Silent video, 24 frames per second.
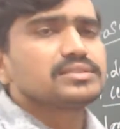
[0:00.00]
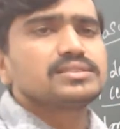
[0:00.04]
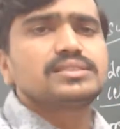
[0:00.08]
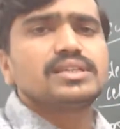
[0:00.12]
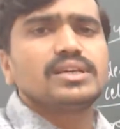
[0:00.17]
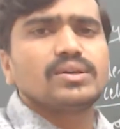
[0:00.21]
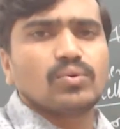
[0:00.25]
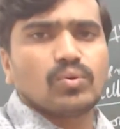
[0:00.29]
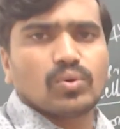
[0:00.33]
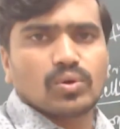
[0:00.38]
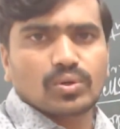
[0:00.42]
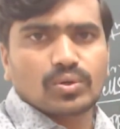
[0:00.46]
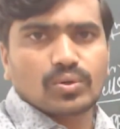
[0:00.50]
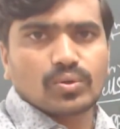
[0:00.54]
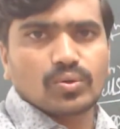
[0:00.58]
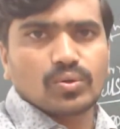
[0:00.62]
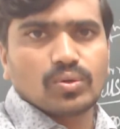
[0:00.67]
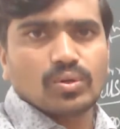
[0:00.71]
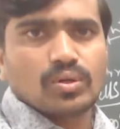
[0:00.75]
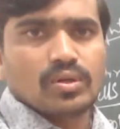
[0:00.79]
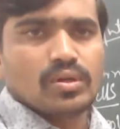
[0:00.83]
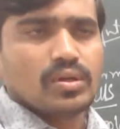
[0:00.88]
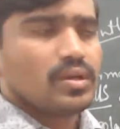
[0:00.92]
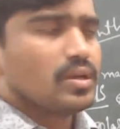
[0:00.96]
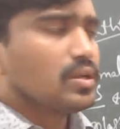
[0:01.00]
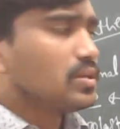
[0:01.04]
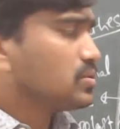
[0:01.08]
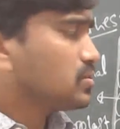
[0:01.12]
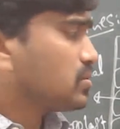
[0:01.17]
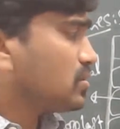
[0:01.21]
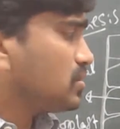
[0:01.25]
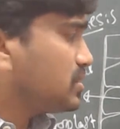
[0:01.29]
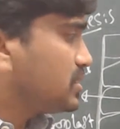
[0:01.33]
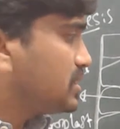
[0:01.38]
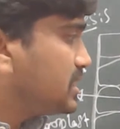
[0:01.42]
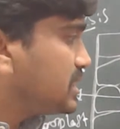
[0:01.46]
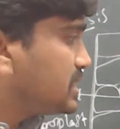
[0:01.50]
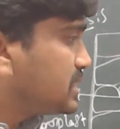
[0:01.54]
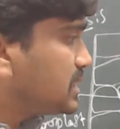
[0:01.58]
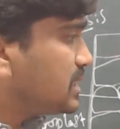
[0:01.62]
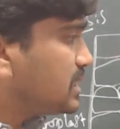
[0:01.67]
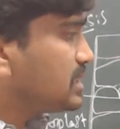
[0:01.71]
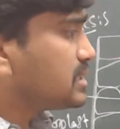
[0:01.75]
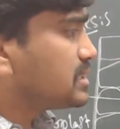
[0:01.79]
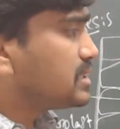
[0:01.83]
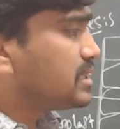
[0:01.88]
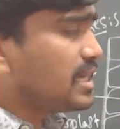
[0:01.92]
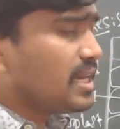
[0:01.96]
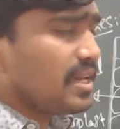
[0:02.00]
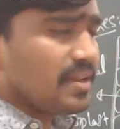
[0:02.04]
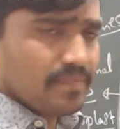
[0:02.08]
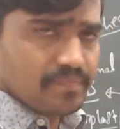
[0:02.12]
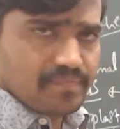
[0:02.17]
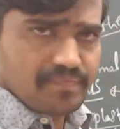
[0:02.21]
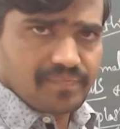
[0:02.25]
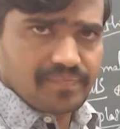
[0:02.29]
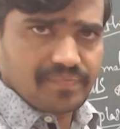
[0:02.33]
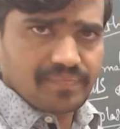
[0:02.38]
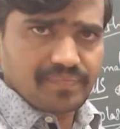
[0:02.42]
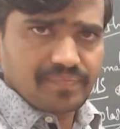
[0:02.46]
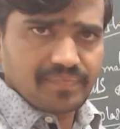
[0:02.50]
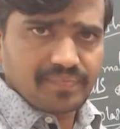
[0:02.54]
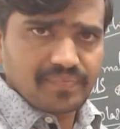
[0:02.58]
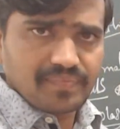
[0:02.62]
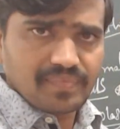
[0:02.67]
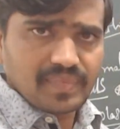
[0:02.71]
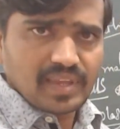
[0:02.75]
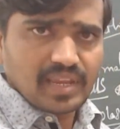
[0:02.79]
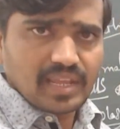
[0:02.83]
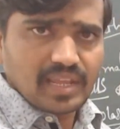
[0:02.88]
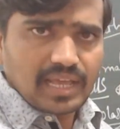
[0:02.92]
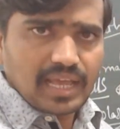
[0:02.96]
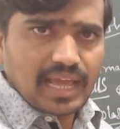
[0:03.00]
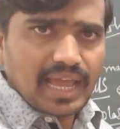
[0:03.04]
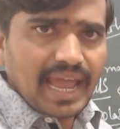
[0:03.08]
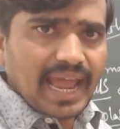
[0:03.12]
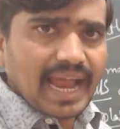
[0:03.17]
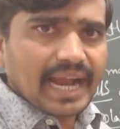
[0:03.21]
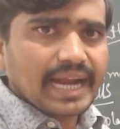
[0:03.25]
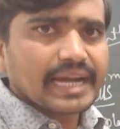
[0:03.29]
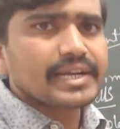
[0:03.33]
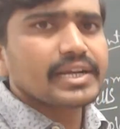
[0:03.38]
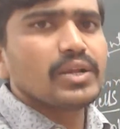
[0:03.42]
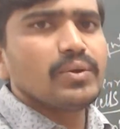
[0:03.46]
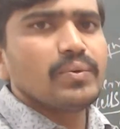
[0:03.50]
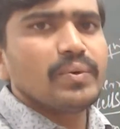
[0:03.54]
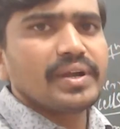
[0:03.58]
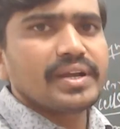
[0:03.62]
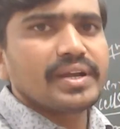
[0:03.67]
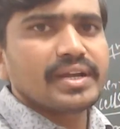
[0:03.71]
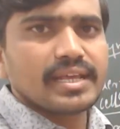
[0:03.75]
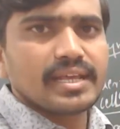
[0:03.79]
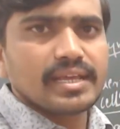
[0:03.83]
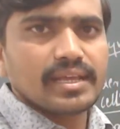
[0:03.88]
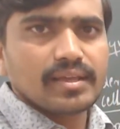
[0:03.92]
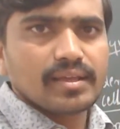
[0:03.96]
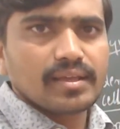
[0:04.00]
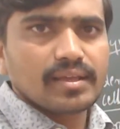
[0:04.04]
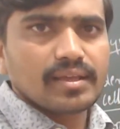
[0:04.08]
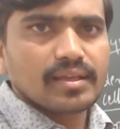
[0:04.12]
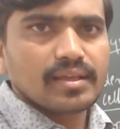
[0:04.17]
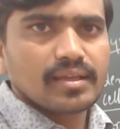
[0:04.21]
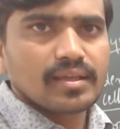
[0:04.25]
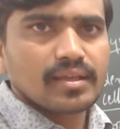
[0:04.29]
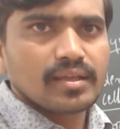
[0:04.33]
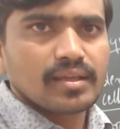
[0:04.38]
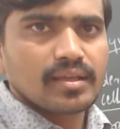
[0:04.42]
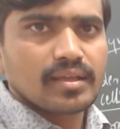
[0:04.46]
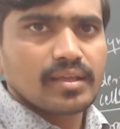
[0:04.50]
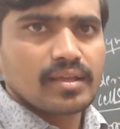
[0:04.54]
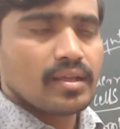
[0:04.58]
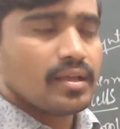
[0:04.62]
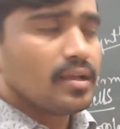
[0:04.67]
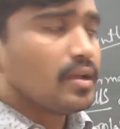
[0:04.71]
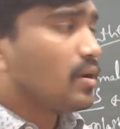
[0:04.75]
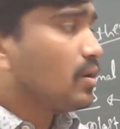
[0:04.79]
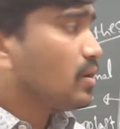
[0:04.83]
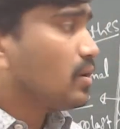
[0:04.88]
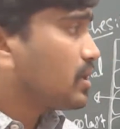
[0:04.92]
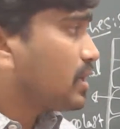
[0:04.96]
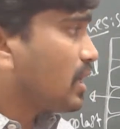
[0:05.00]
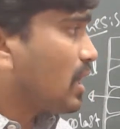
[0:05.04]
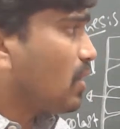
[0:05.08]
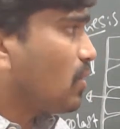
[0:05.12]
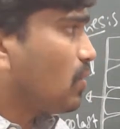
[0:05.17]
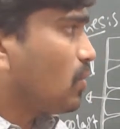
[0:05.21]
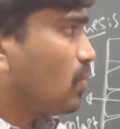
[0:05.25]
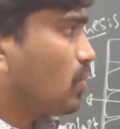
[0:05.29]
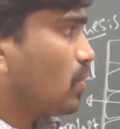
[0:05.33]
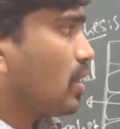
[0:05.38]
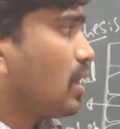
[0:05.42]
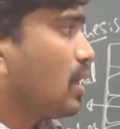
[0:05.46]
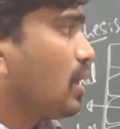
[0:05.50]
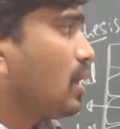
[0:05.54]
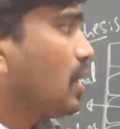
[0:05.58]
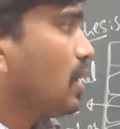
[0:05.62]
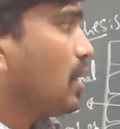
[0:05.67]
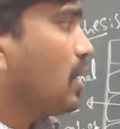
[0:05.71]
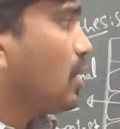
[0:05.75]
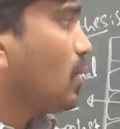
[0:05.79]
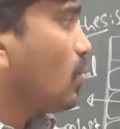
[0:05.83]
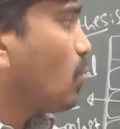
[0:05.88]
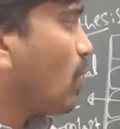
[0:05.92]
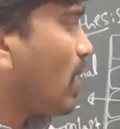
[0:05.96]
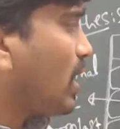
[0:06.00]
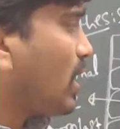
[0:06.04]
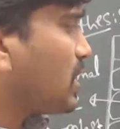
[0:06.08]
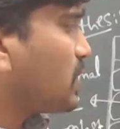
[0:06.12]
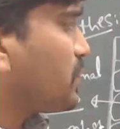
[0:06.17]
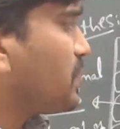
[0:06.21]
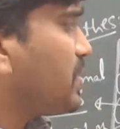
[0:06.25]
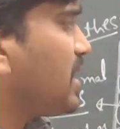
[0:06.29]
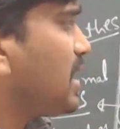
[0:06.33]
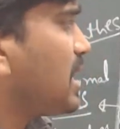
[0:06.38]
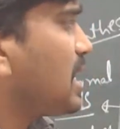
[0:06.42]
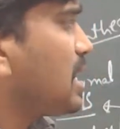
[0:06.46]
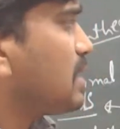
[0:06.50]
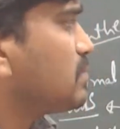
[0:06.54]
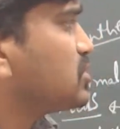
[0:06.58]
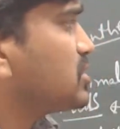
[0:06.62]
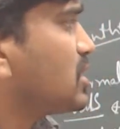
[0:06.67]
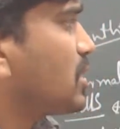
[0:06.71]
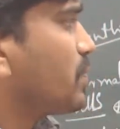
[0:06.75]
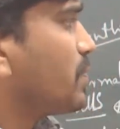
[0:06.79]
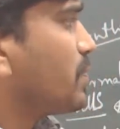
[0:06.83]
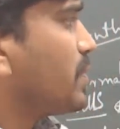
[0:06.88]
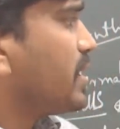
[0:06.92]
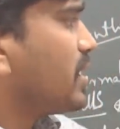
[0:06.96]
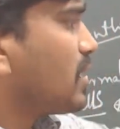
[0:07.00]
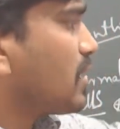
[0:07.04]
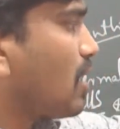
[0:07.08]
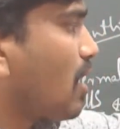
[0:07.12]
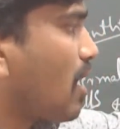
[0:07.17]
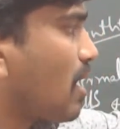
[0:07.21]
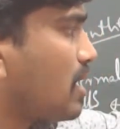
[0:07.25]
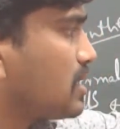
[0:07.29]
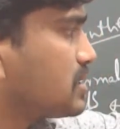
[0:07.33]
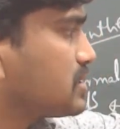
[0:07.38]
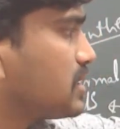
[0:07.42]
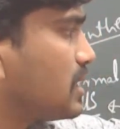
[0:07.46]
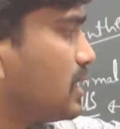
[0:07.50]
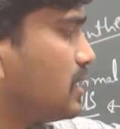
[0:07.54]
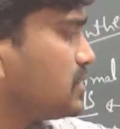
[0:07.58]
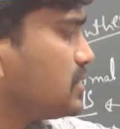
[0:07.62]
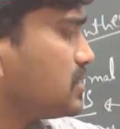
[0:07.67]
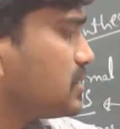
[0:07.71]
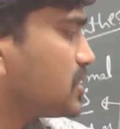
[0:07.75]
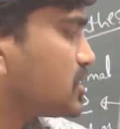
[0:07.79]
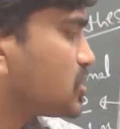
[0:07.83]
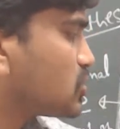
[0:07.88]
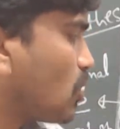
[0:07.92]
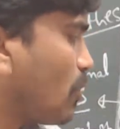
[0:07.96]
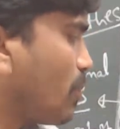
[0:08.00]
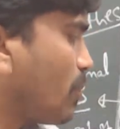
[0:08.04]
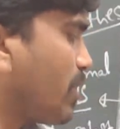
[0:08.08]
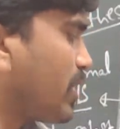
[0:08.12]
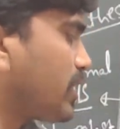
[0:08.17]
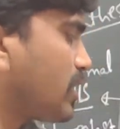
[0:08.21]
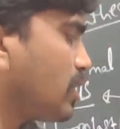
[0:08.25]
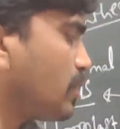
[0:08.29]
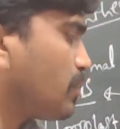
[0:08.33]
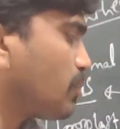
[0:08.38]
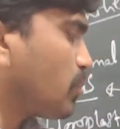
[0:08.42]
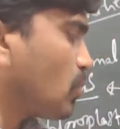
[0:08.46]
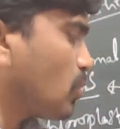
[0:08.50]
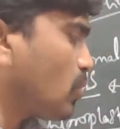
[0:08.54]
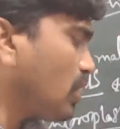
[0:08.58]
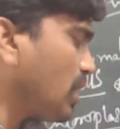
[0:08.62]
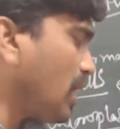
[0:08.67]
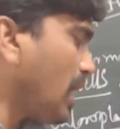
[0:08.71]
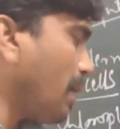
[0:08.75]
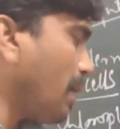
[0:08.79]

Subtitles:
CO2. So this is the activity. Now, what we are observing? Guard cells, stomatal pore,